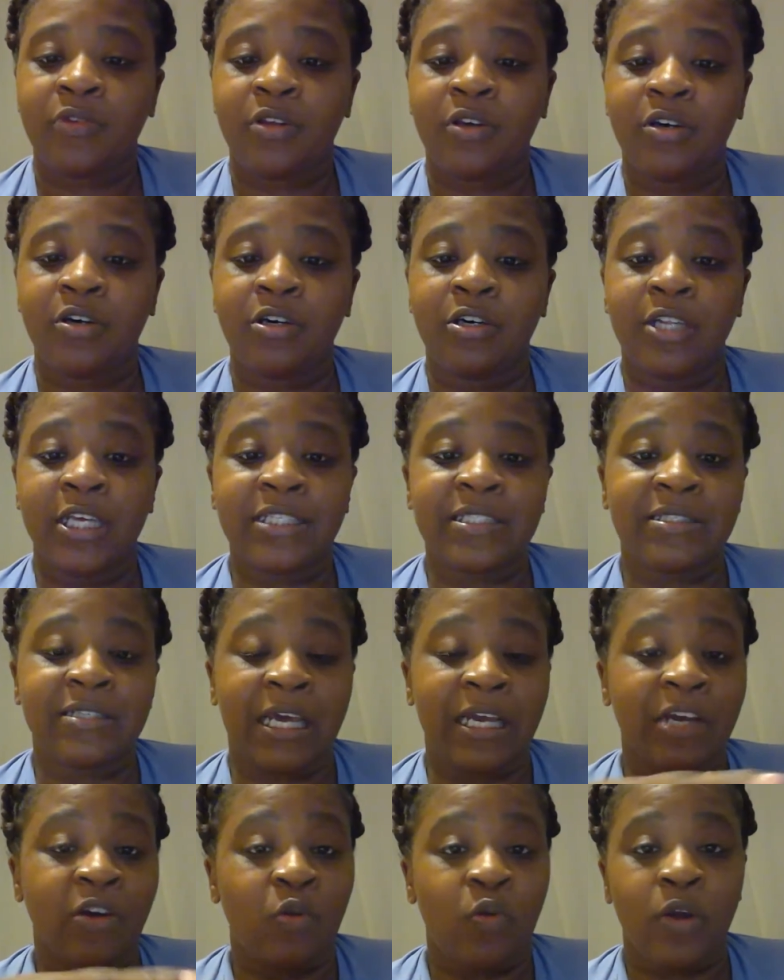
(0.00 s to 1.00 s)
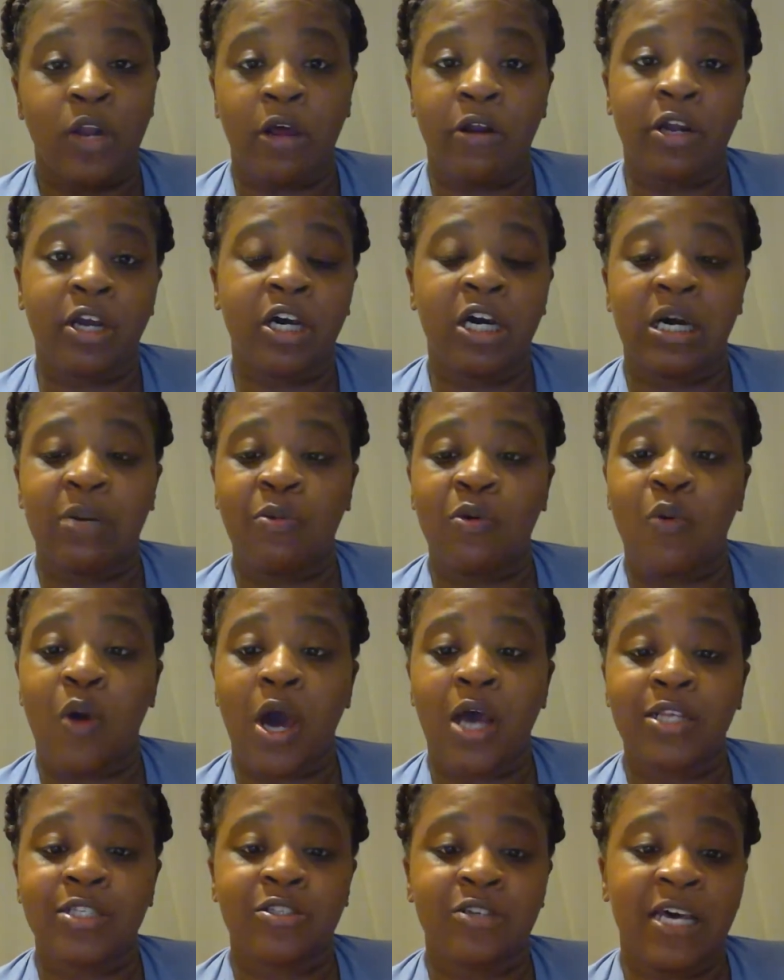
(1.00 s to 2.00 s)
That's like going on a calmer
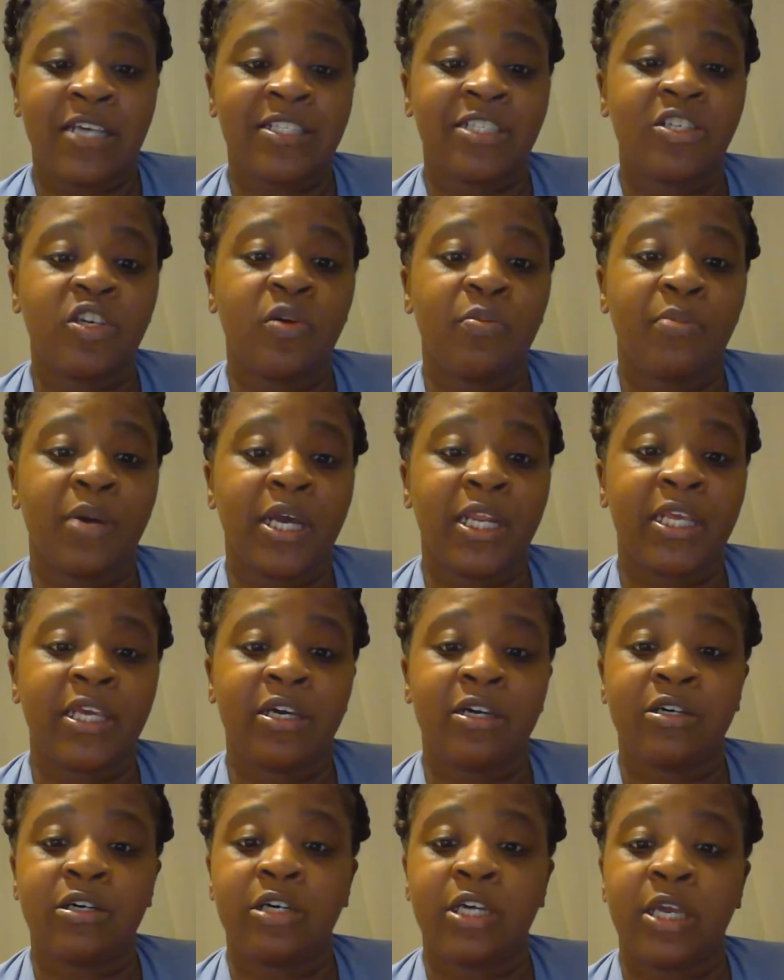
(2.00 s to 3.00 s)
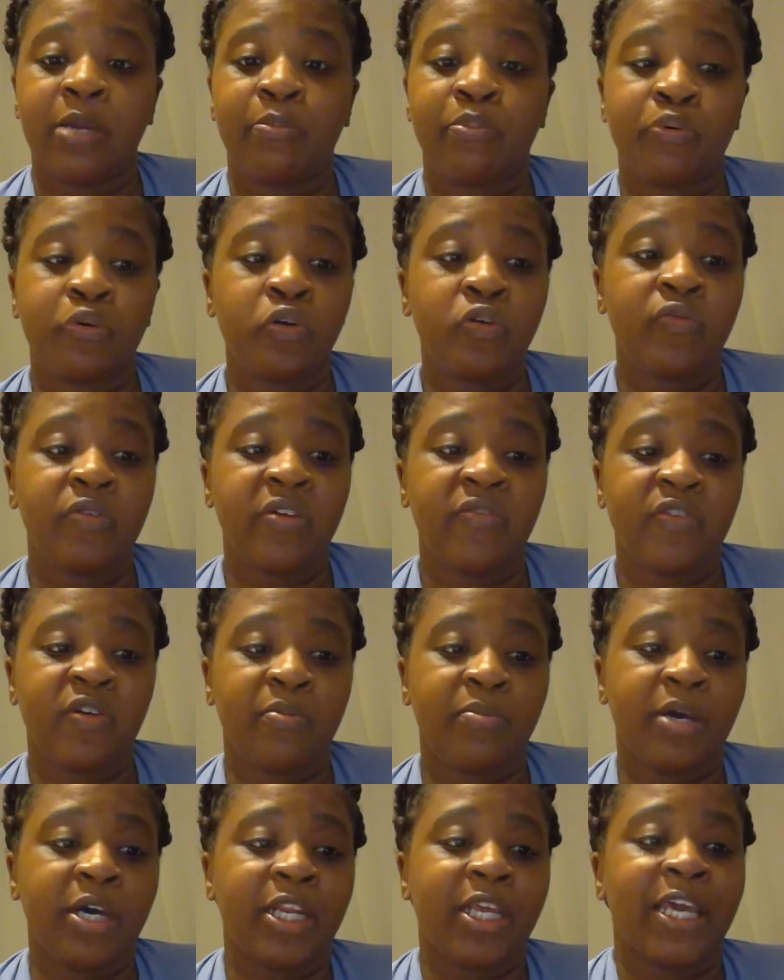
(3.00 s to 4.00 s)
water. So I see your money improving. If your
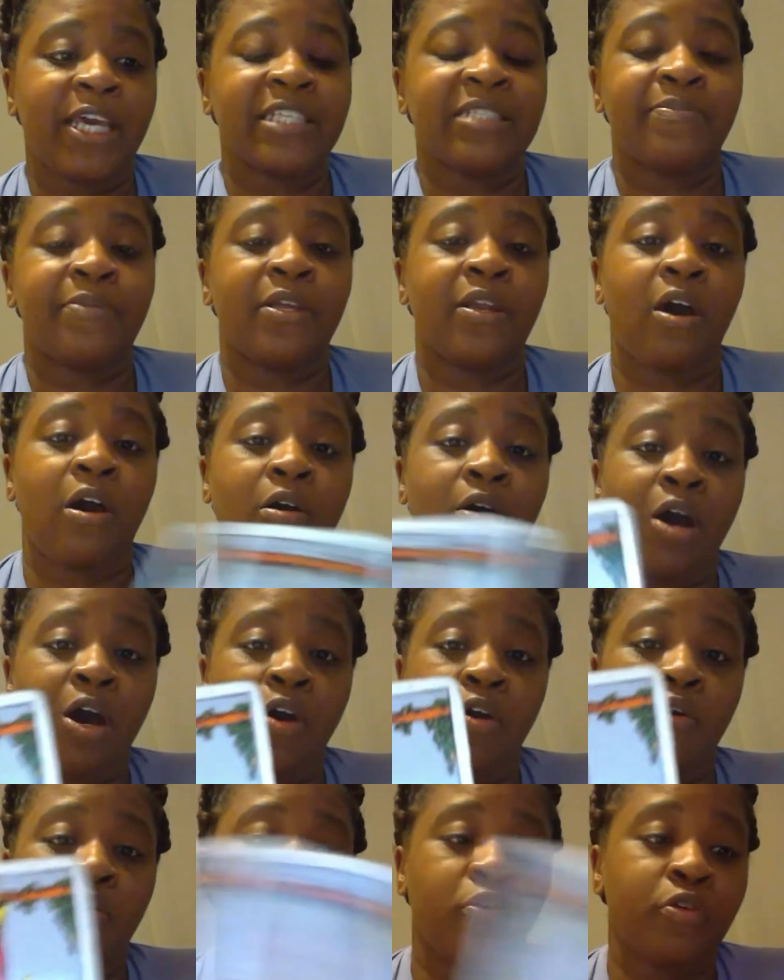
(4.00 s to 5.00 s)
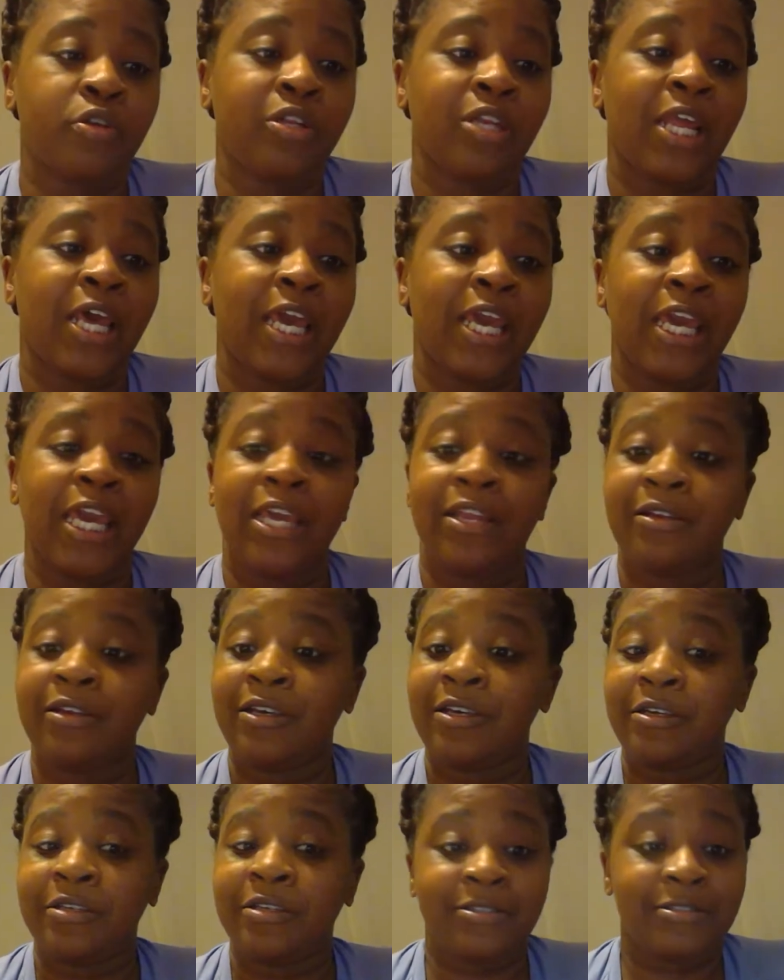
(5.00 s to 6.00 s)
money has been on hold or delayed,
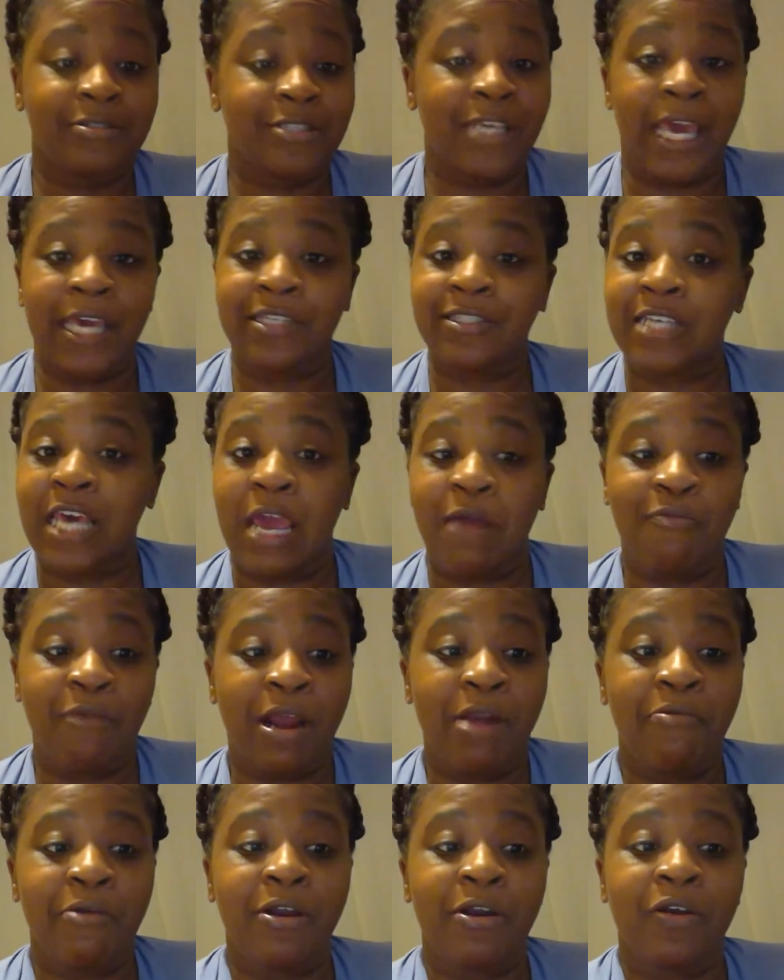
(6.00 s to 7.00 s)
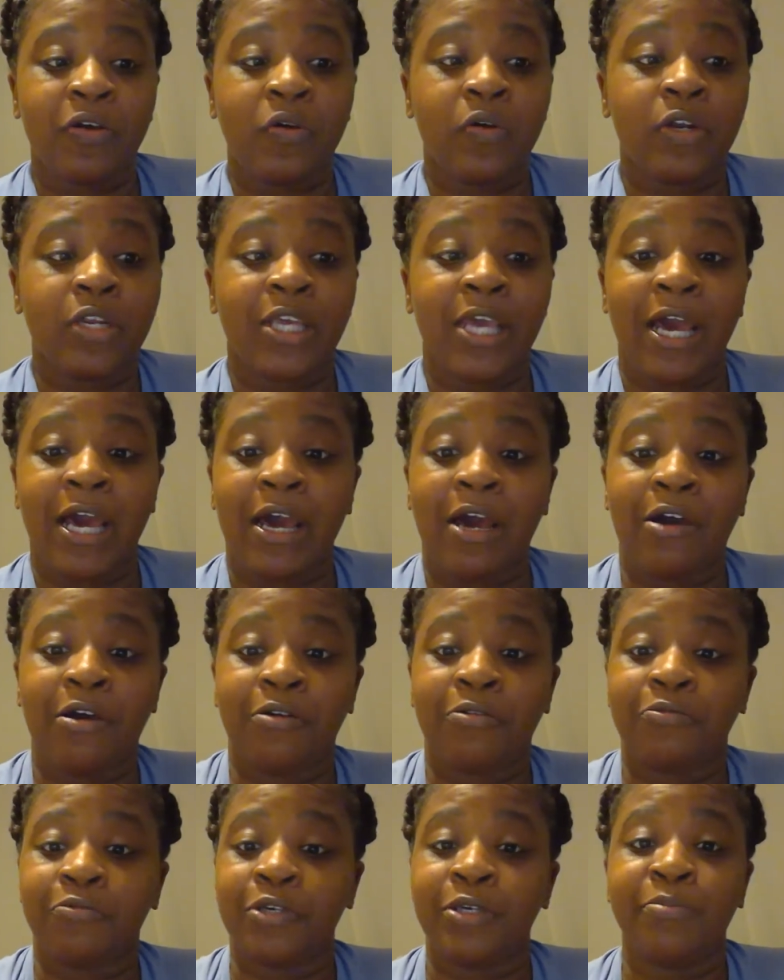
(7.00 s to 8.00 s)
tax time right around the corner,
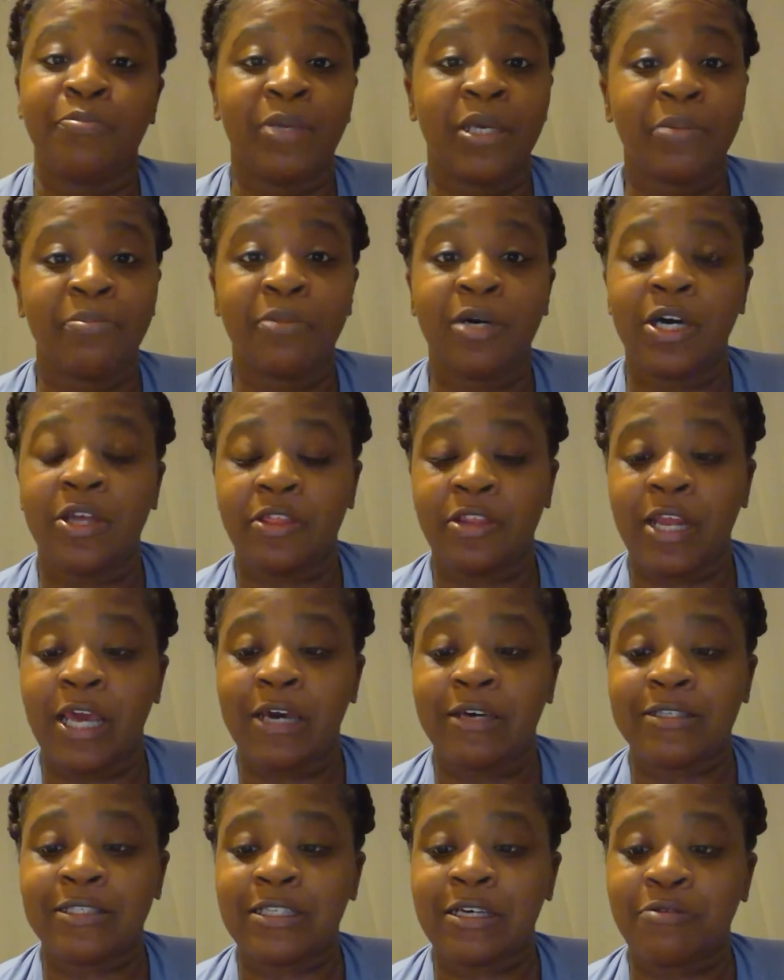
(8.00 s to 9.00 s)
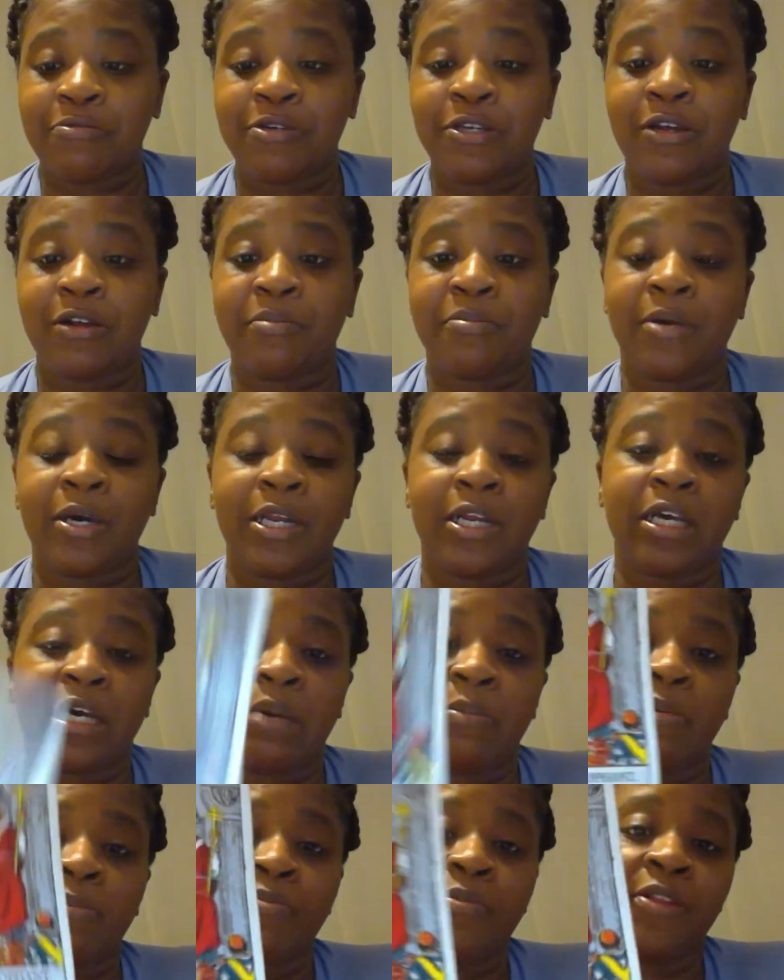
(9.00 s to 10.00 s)
y'all. We mid-month now, so we know the money
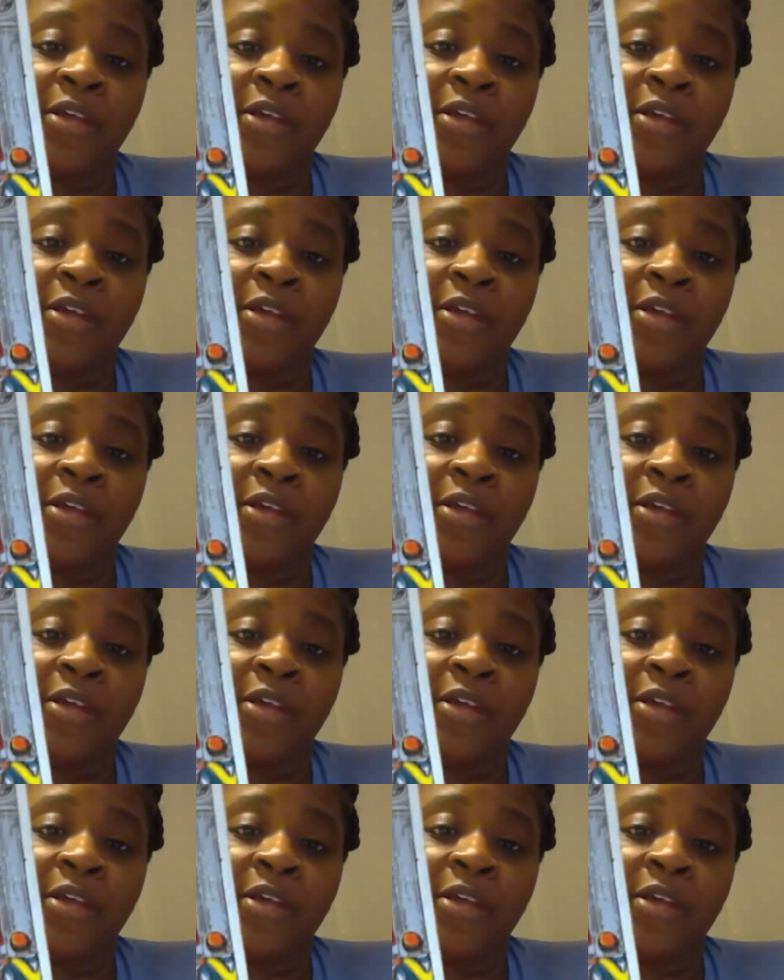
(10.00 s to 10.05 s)
coming.